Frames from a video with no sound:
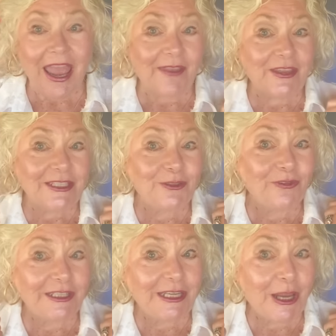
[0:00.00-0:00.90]
and this
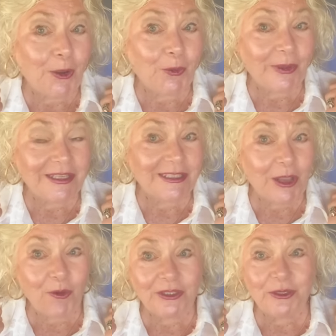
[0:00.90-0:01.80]
video is
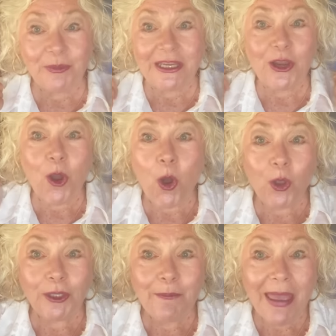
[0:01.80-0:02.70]
going to be
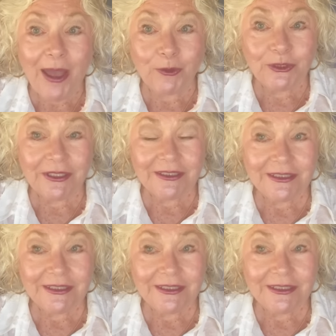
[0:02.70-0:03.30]
all about